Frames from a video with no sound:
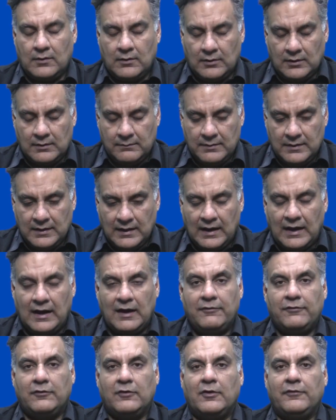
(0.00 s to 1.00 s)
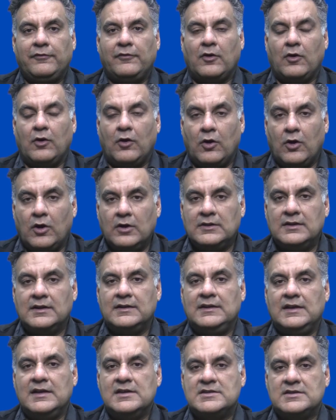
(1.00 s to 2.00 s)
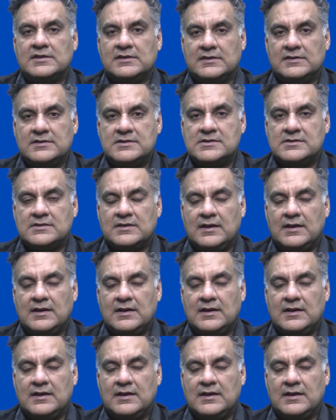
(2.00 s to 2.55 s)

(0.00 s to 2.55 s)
on behalf of all the teachers